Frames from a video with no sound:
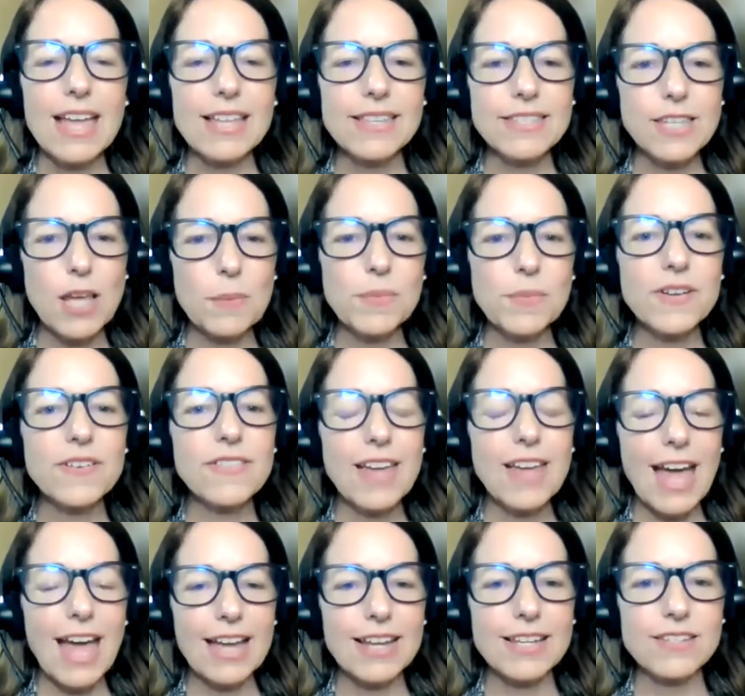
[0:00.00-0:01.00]
And some of
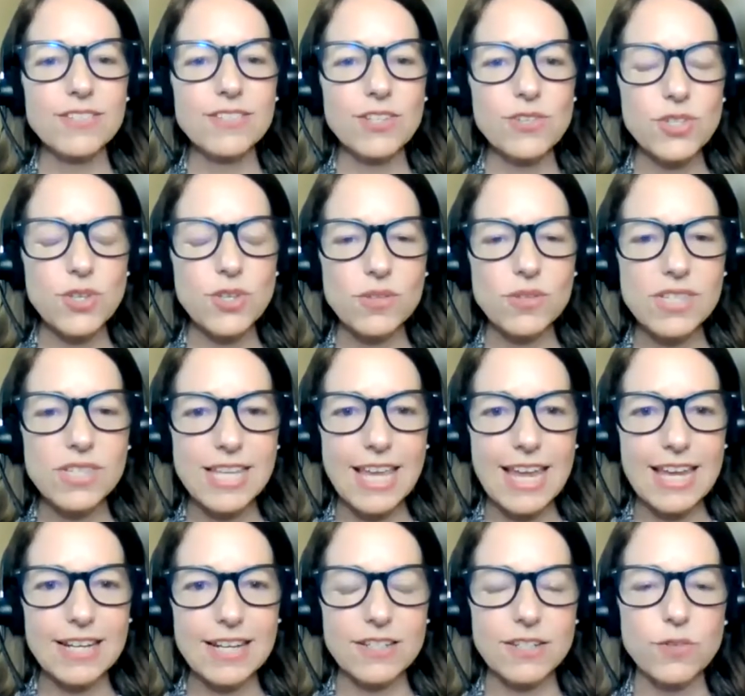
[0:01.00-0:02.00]
that is
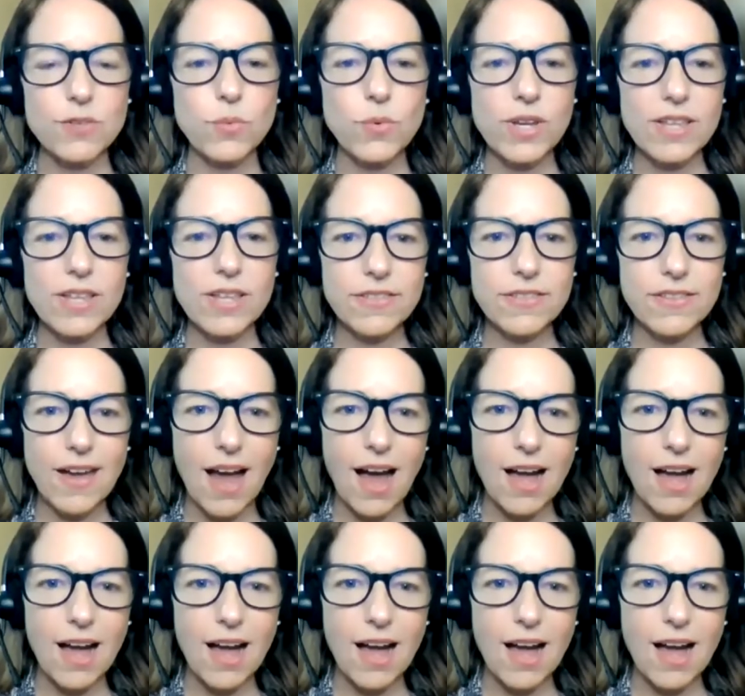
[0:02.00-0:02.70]
associated with